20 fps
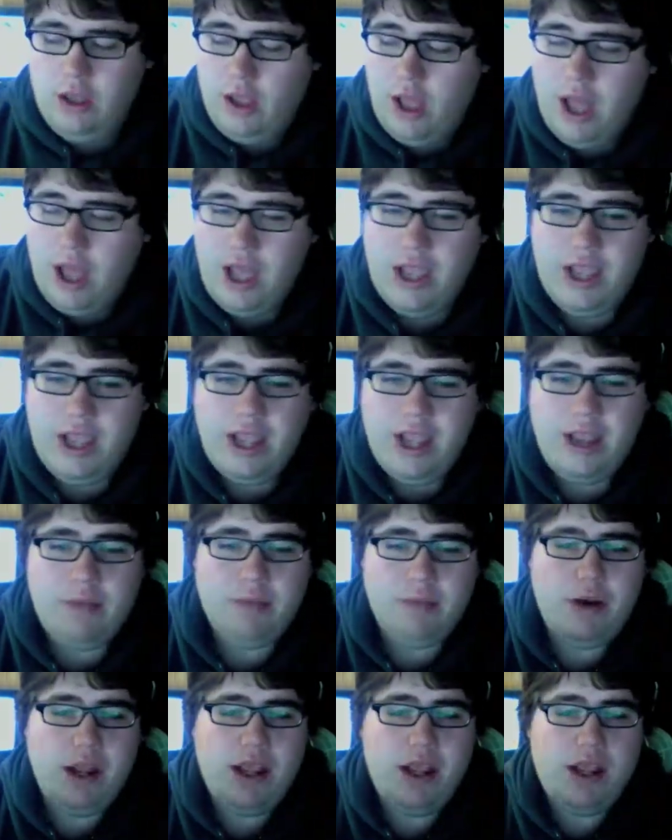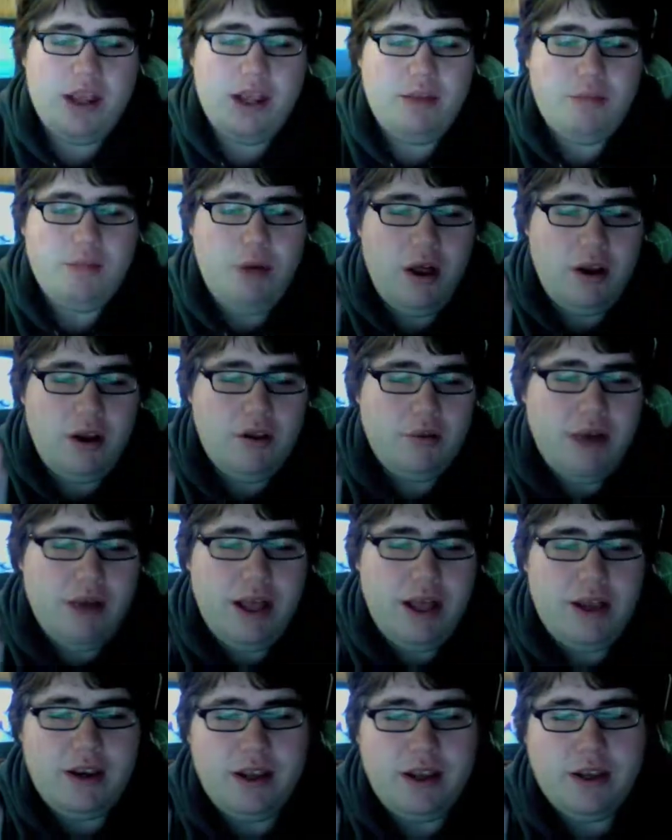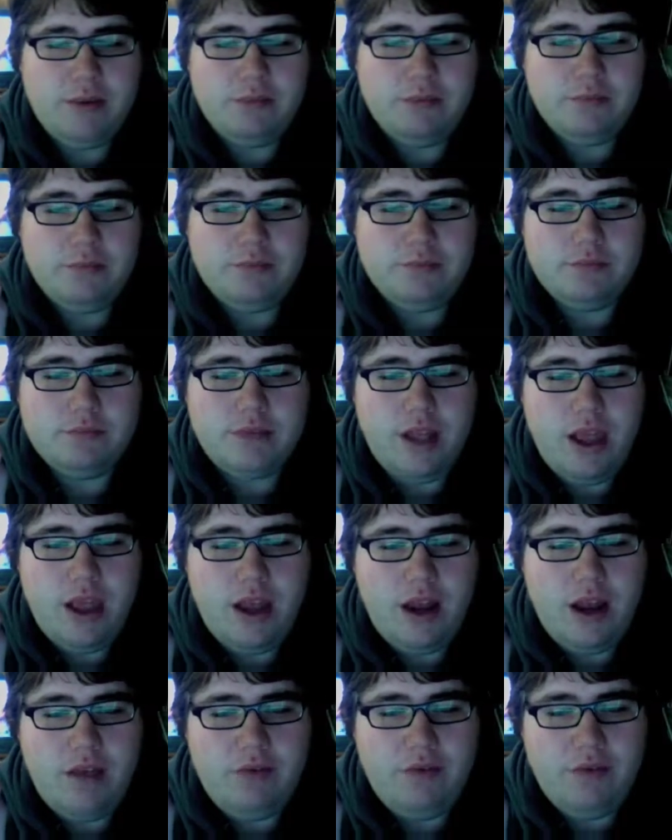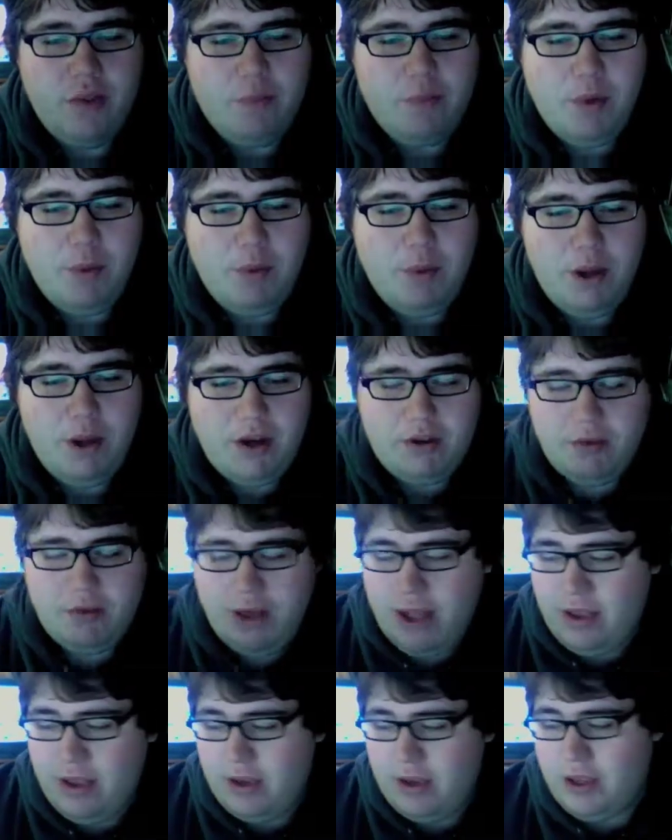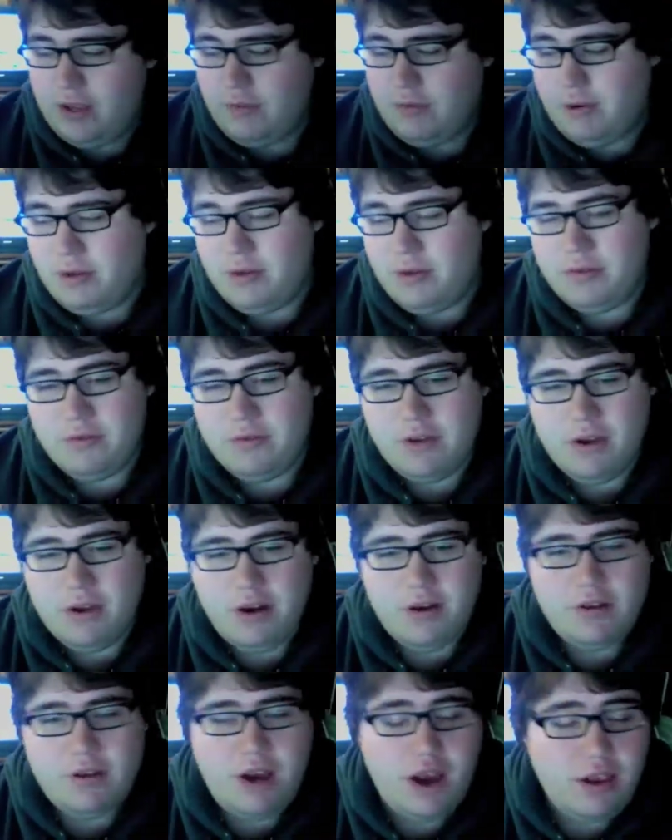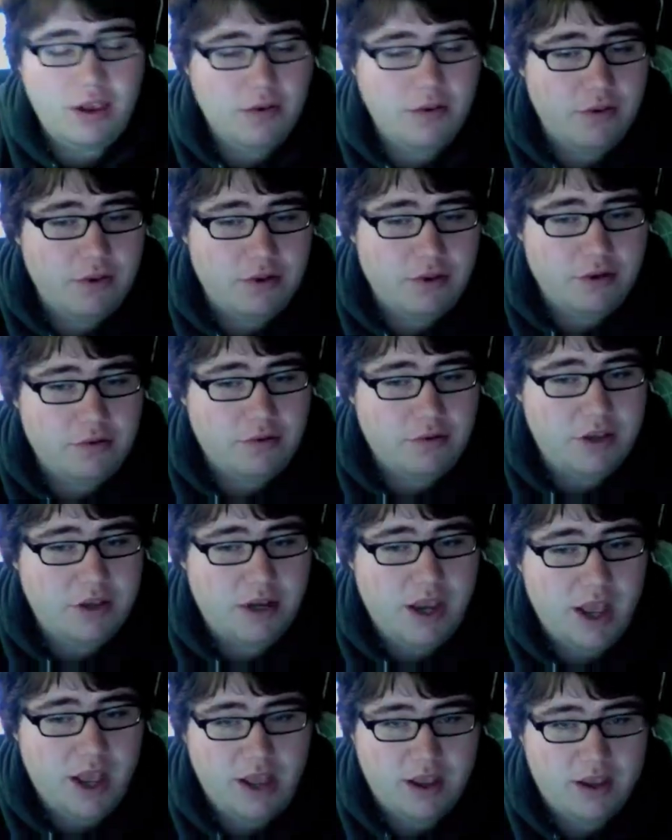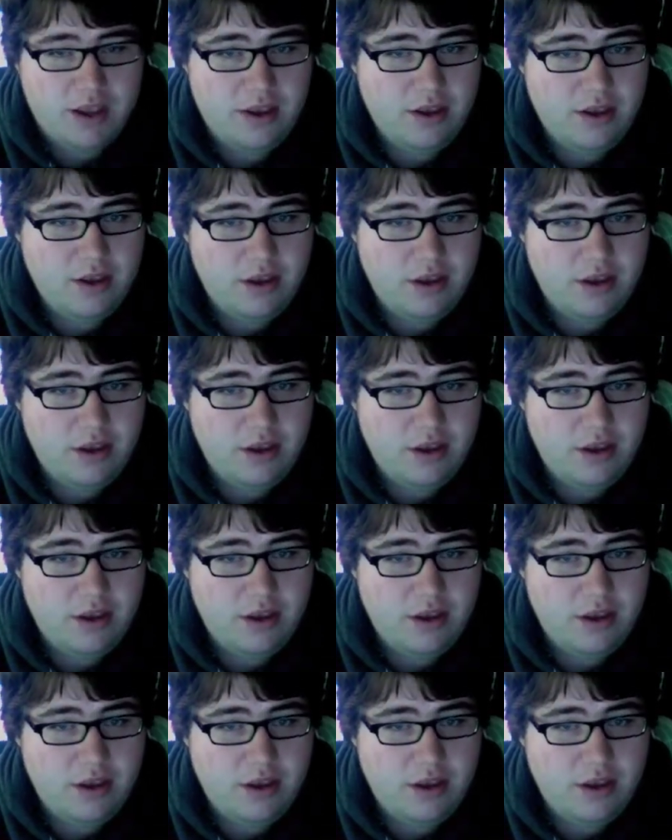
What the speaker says: I hate when I get Pot of Duality and I flip a Pot of Duality as one of those 3 cards. I only run 2 in the deck.